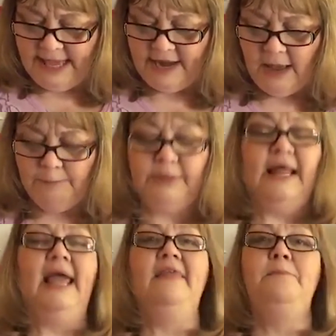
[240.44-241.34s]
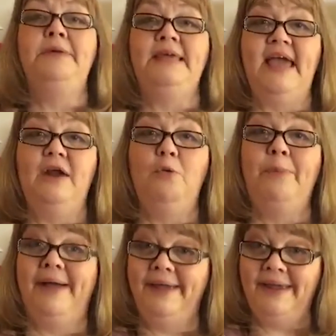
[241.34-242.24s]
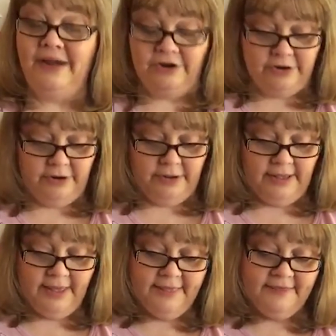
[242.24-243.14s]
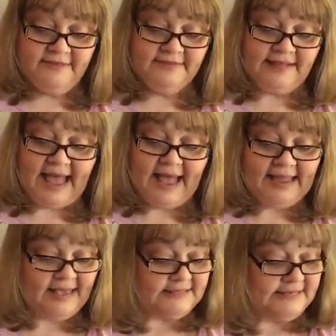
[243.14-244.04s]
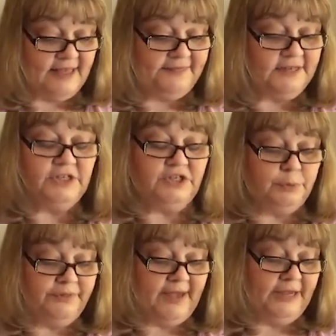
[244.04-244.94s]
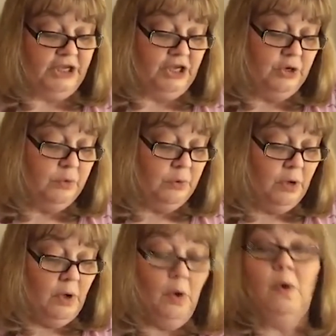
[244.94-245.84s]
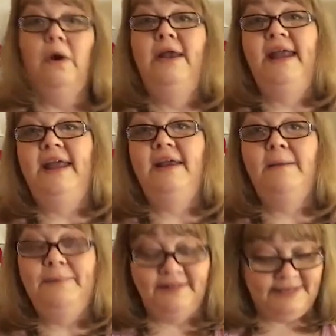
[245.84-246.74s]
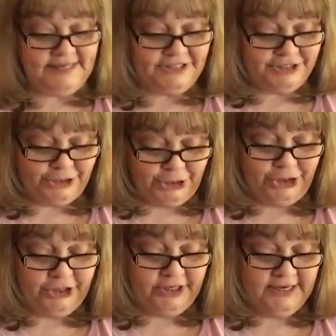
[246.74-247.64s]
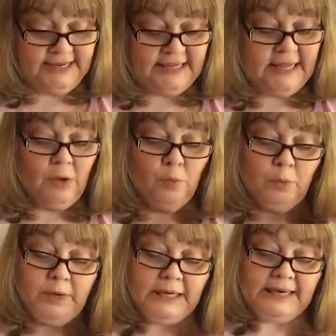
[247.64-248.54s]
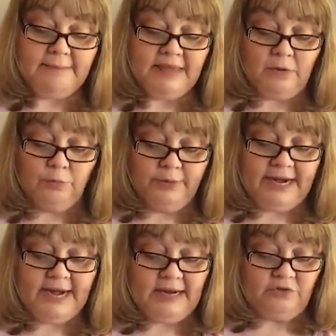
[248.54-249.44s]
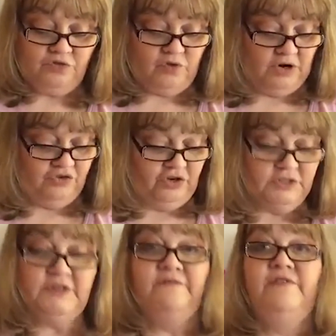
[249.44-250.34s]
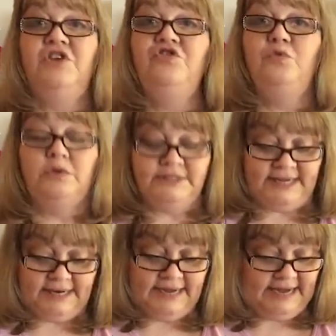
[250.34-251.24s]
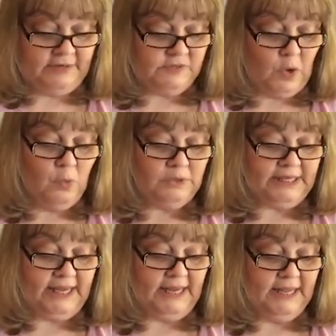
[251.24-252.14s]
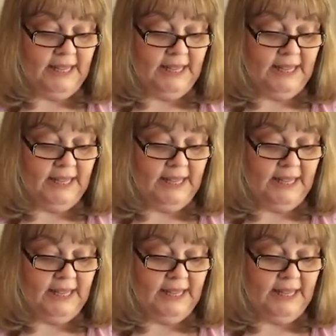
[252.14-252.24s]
cannot play the piano by ear. This lack has nothing to do with IQ or innate ability to learn. When we limit reading instruction to visual techniques only,